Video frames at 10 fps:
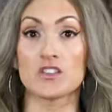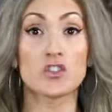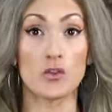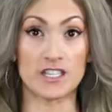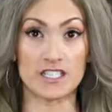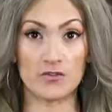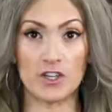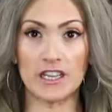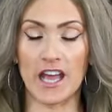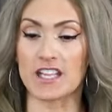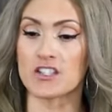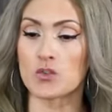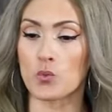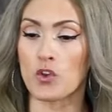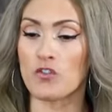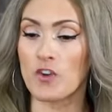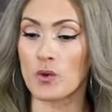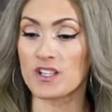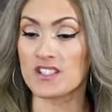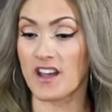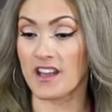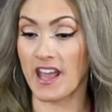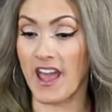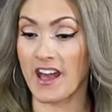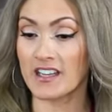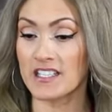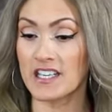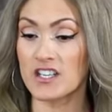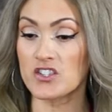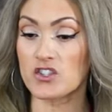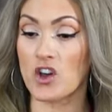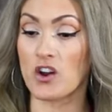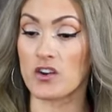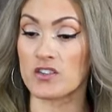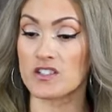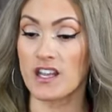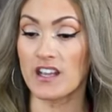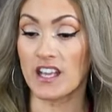So the different lights will focus on acne, scars,